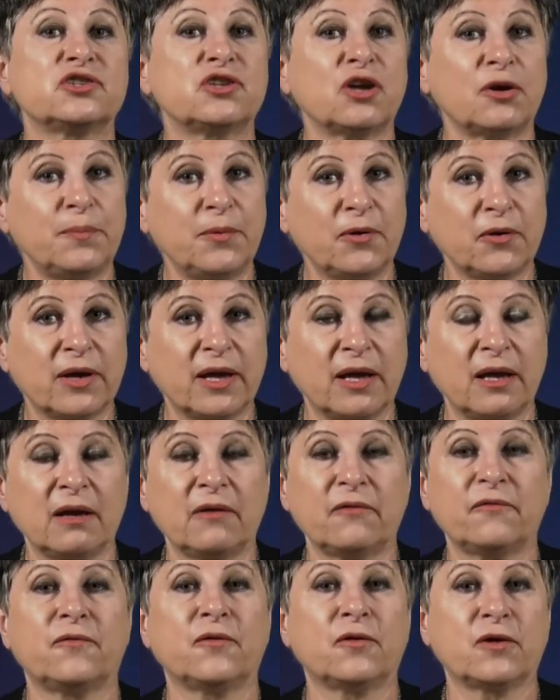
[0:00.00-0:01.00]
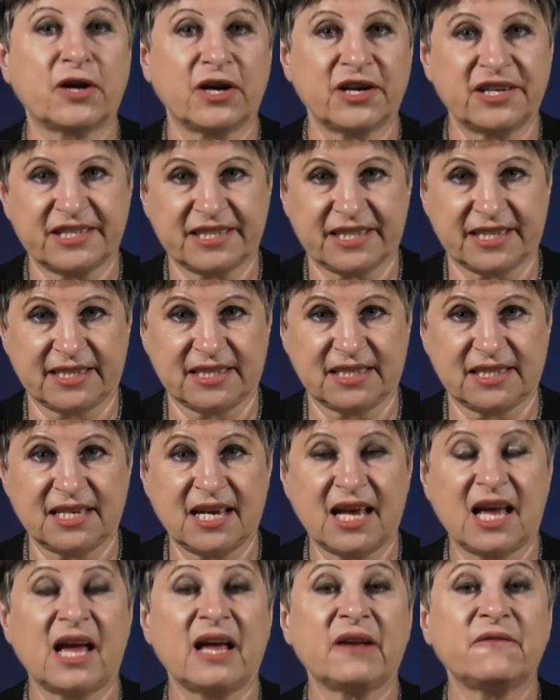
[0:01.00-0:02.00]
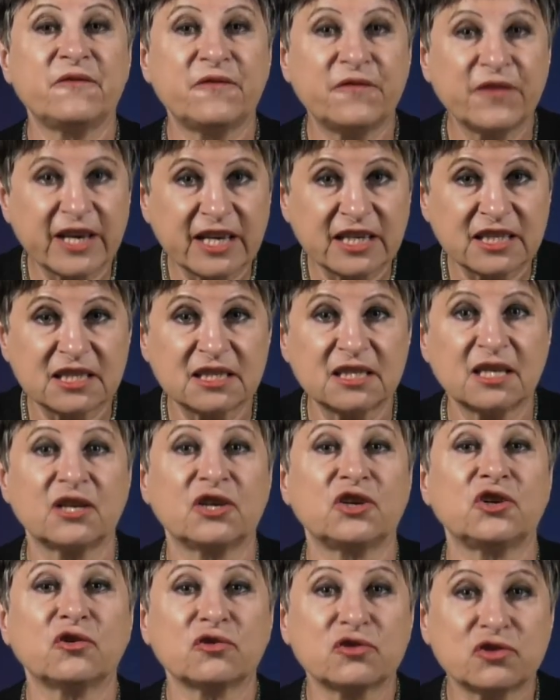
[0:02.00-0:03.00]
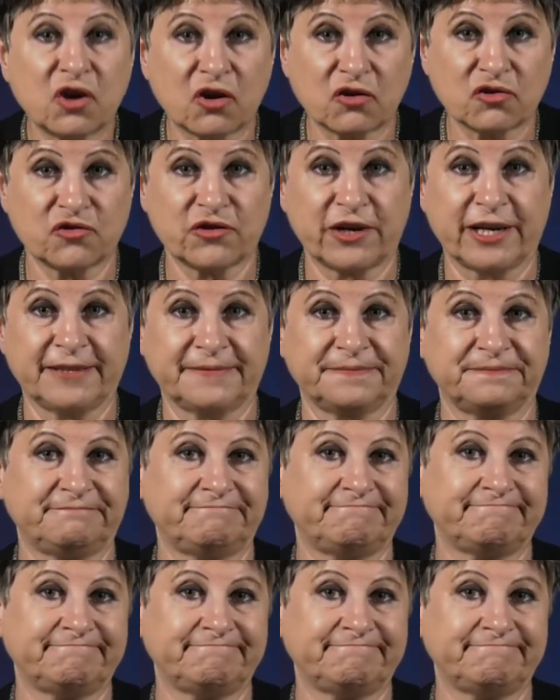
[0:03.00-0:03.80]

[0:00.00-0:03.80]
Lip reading: Stop looking for curses and fix your doctrine.